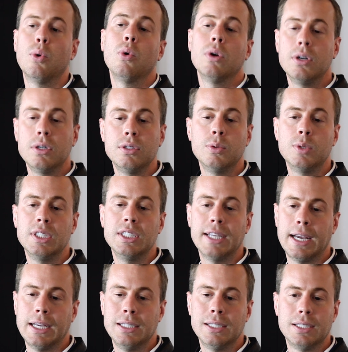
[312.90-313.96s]
order to
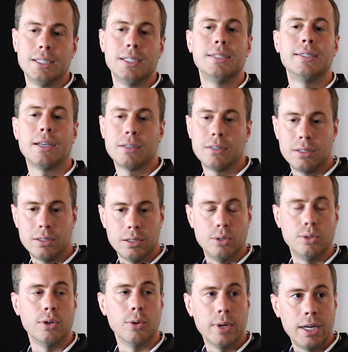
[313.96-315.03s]
entice the seller to
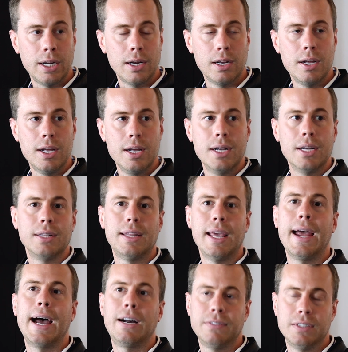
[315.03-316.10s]
do it, they
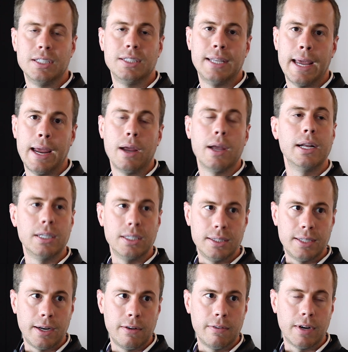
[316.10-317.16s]
have to say,
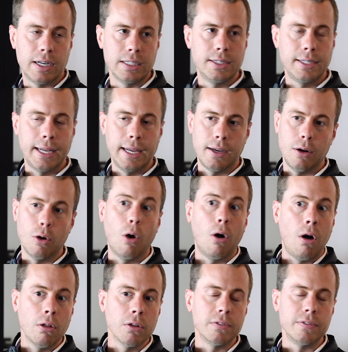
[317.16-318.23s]
instead of us taking
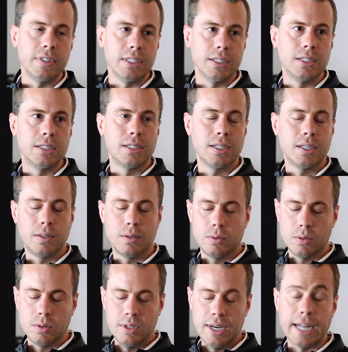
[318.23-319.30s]
all of these
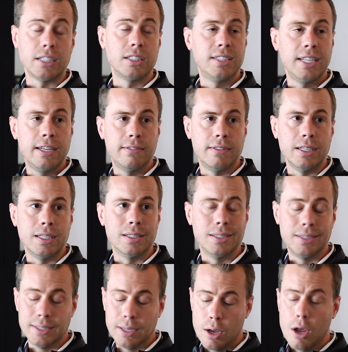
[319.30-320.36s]
net
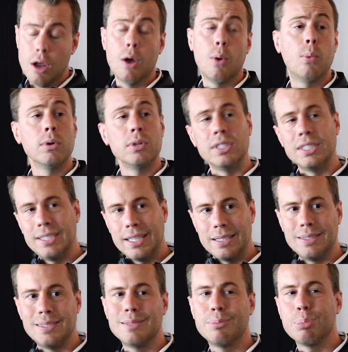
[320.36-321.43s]
savings, we'll instead
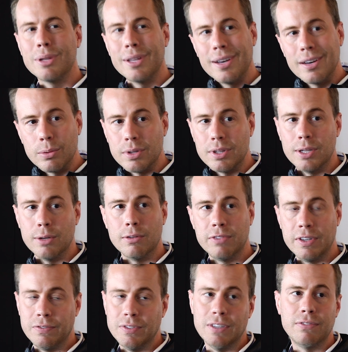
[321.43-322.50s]
split it with you
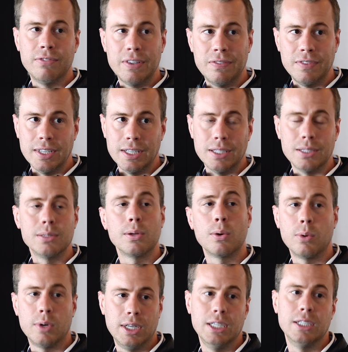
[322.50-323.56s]
50-50, so
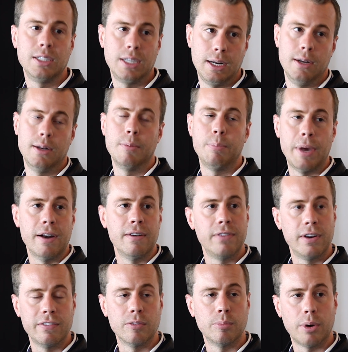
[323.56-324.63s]
we're each getting the benefit
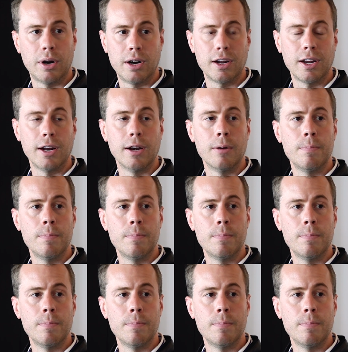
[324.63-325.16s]
of a bargain.